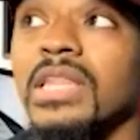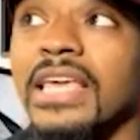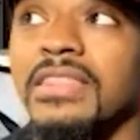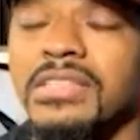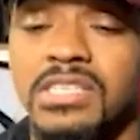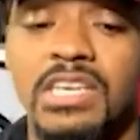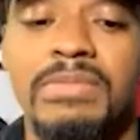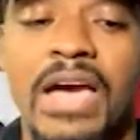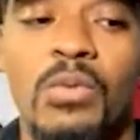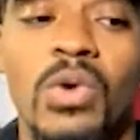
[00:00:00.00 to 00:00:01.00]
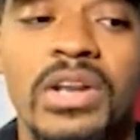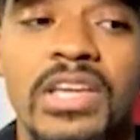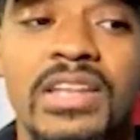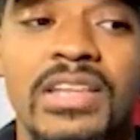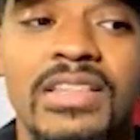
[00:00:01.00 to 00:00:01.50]
like the team that won
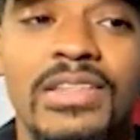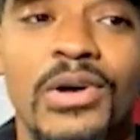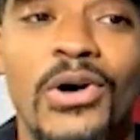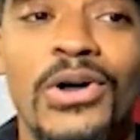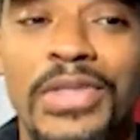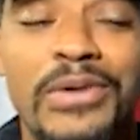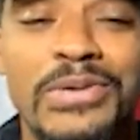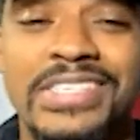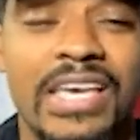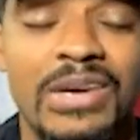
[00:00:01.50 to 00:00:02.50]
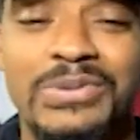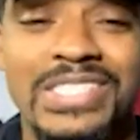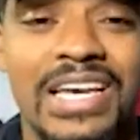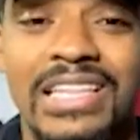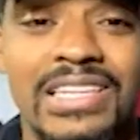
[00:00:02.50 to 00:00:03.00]
it, all they were saying was
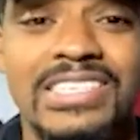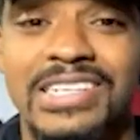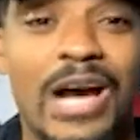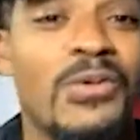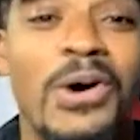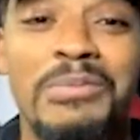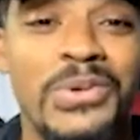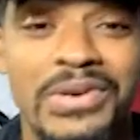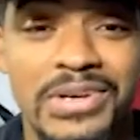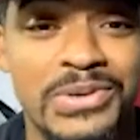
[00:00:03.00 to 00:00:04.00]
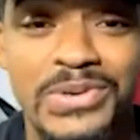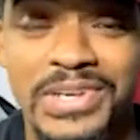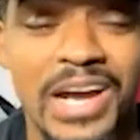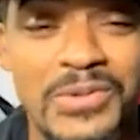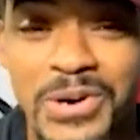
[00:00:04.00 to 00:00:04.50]
like, listen, I want more of the
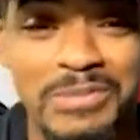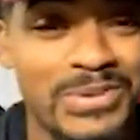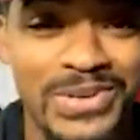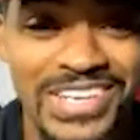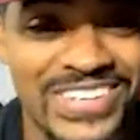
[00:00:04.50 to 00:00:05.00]
coin. I want more of the